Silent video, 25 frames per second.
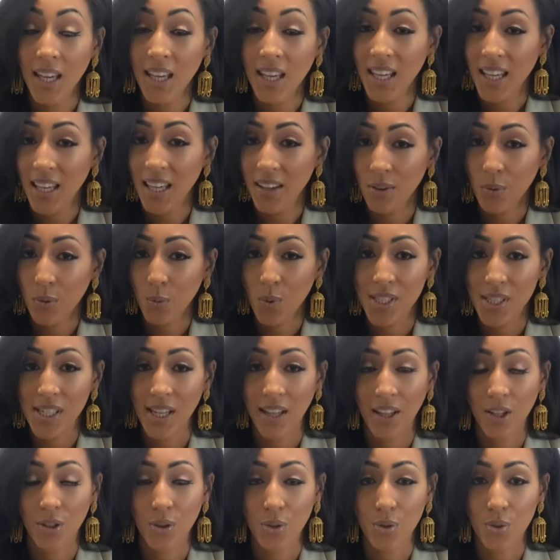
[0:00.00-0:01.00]
Even when
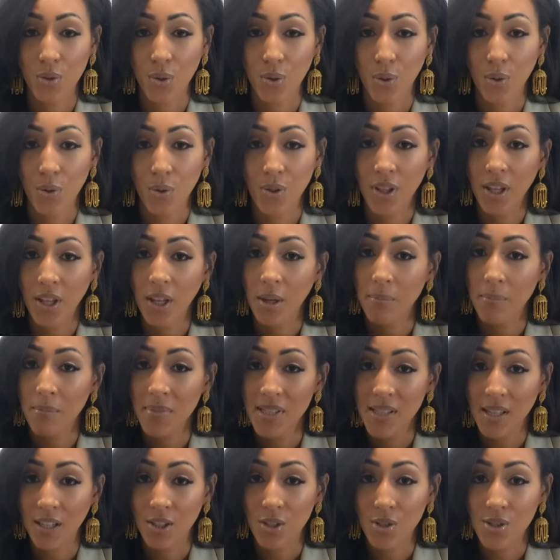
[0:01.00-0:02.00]
telling the truth,
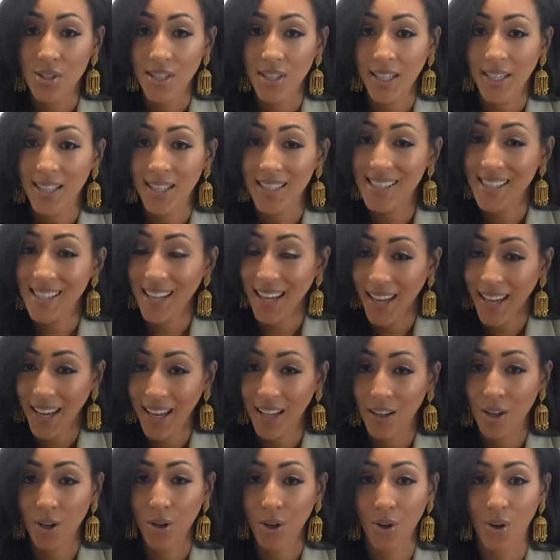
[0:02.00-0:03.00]
misunderstandings
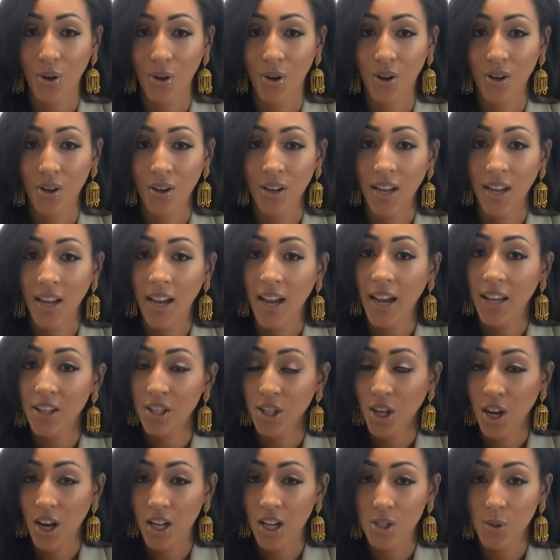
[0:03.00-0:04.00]
can occur and the
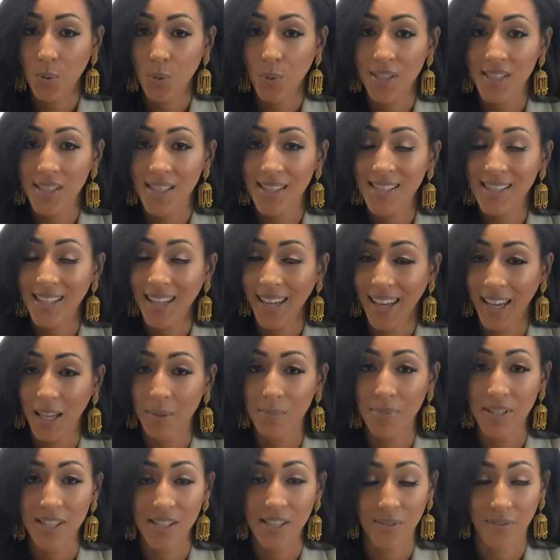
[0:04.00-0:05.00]
consequences can
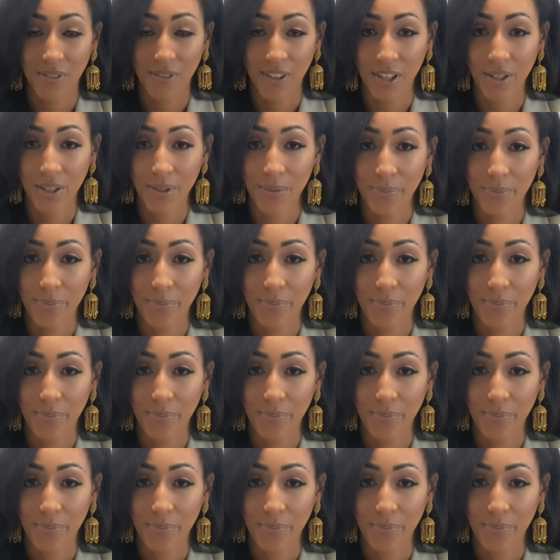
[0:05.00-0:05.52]
be severe.